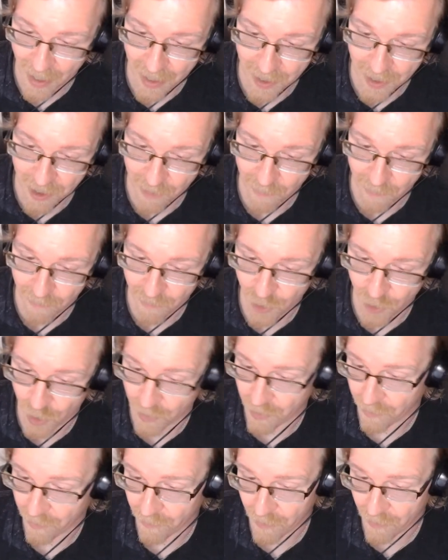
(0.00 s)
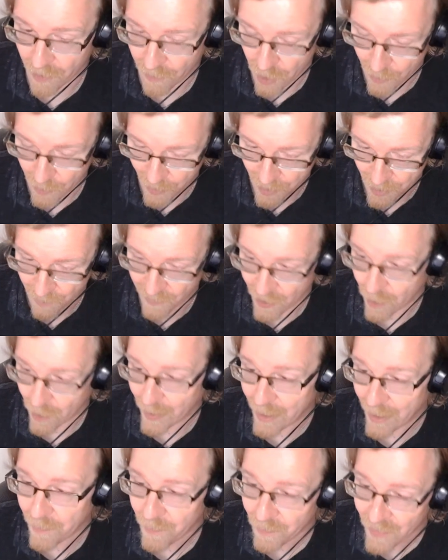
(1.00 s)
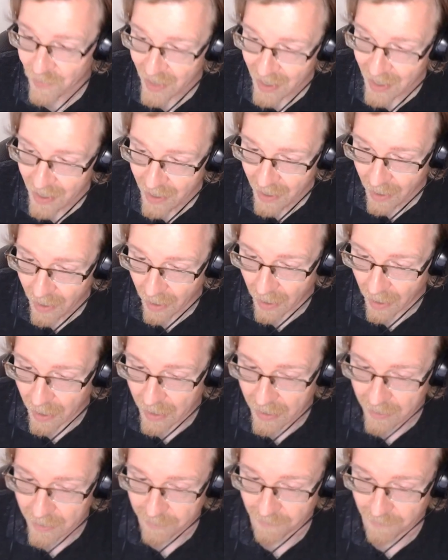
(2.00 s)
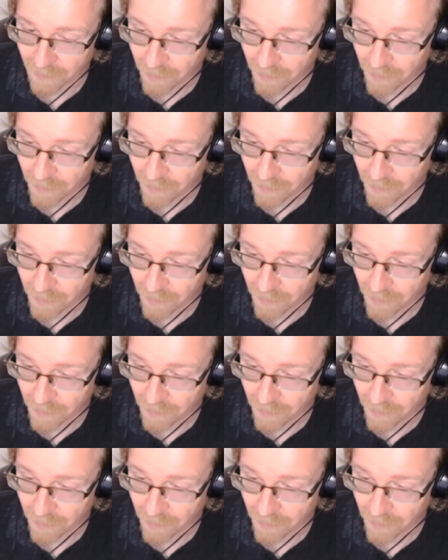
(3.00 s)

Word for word: uh, some for doing some filming. Uh,